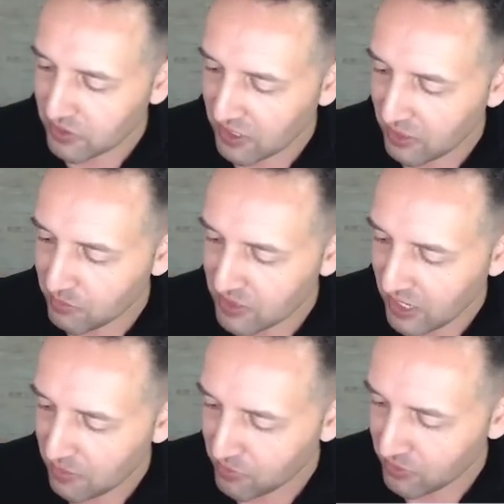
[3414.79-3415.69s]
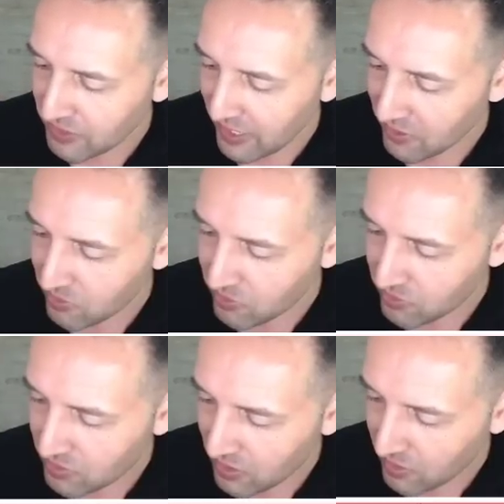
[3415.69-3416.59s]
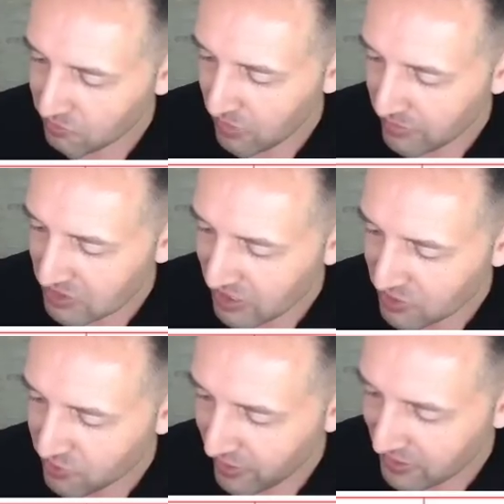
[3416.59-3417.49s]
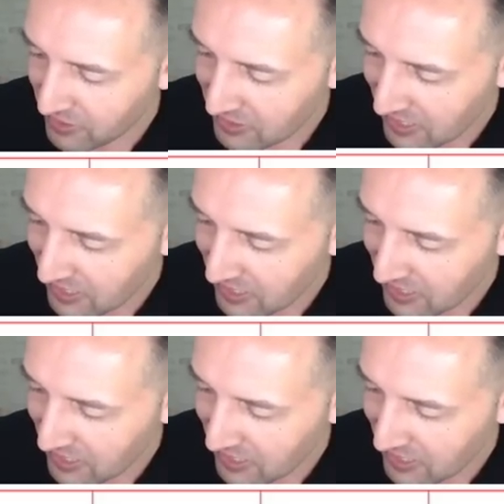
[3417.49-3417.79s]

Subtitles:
It comes up on an angle, I'm exaggerating it,